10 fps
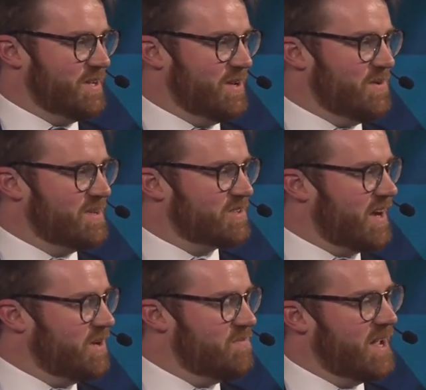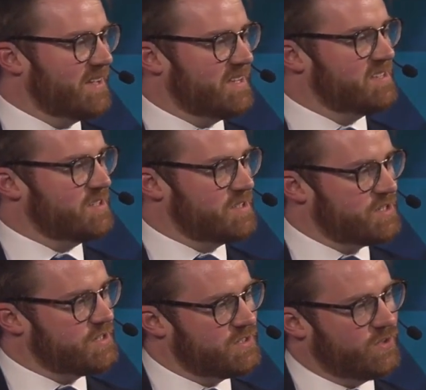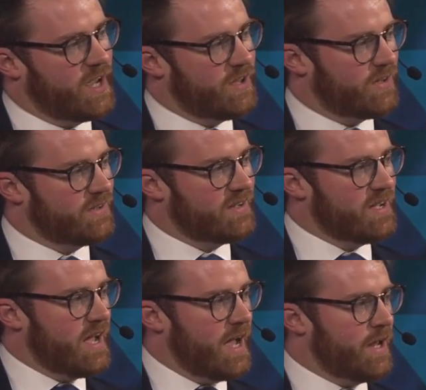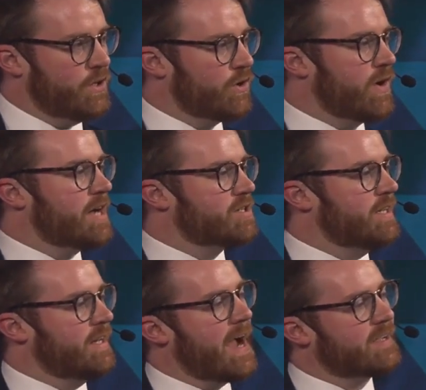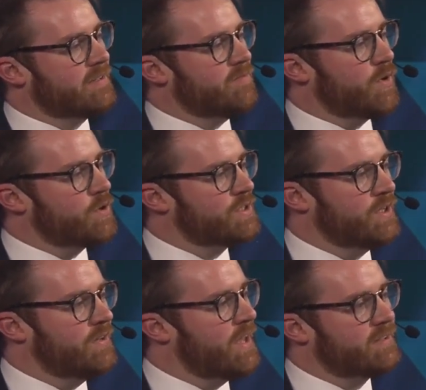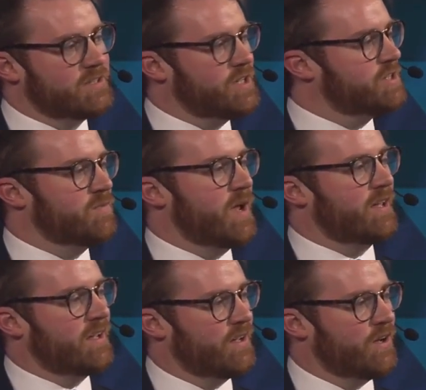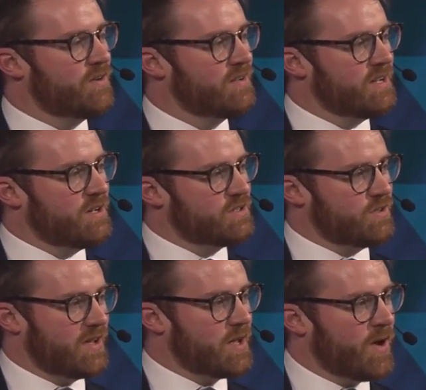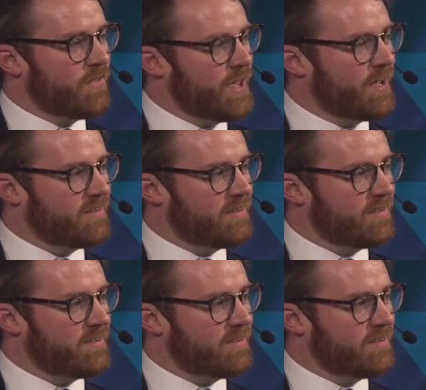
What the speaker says: You know, we try to make these decisions together, and you're actually an active person in that decision making. You know, so think about that.